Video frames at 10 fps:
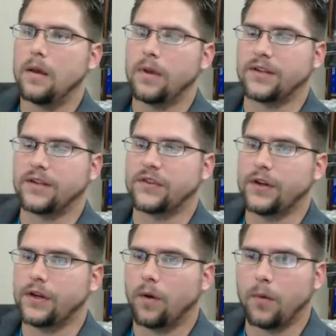Because
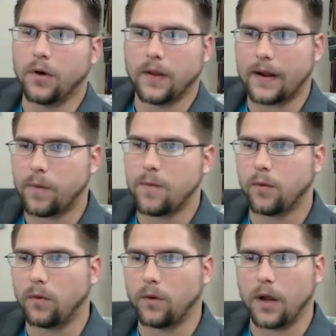a lot of
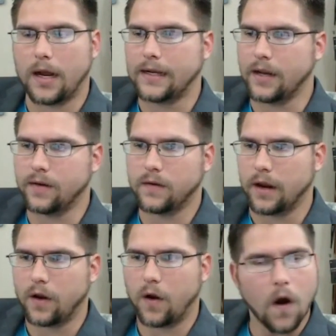people
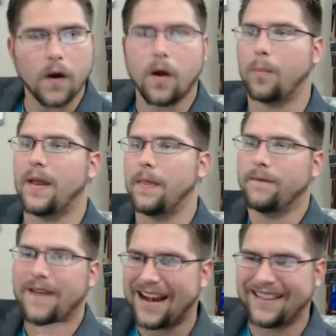get caught up in
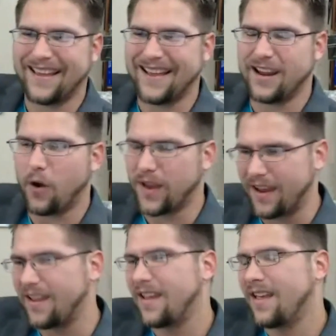the fact that
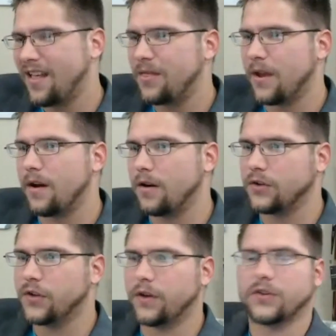okay,
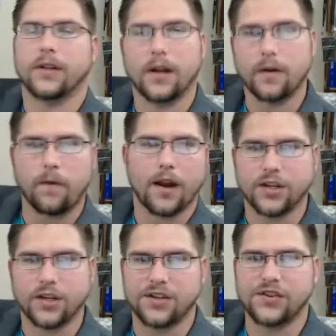there's a lot of
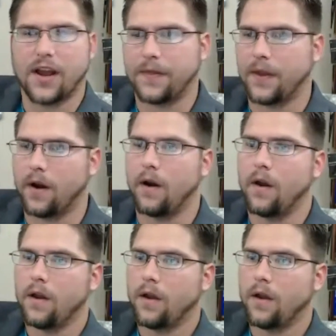franchises out there.